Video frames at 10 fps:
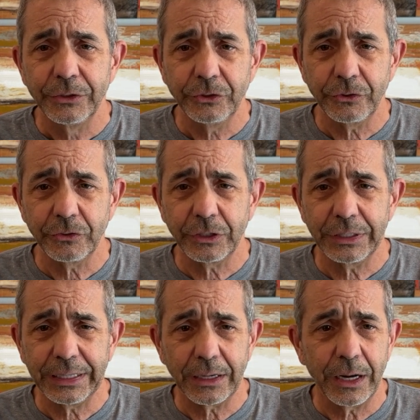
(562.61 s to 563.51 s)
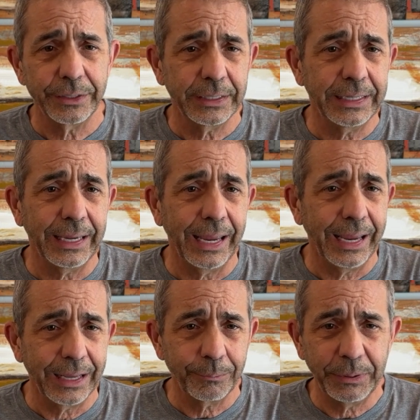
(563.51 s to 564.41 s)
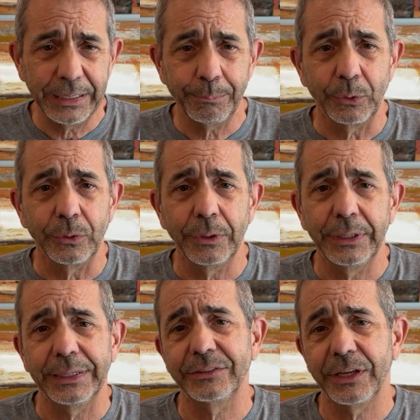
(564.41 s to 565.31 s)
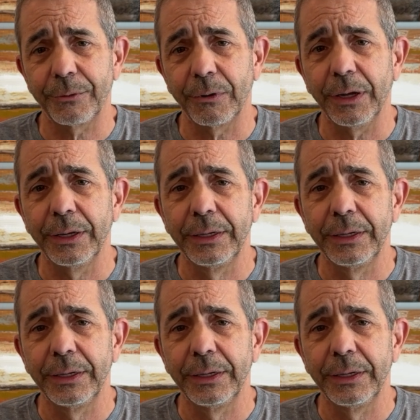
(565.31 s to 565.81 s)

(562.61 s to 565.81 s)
just click on the Add People, etc.,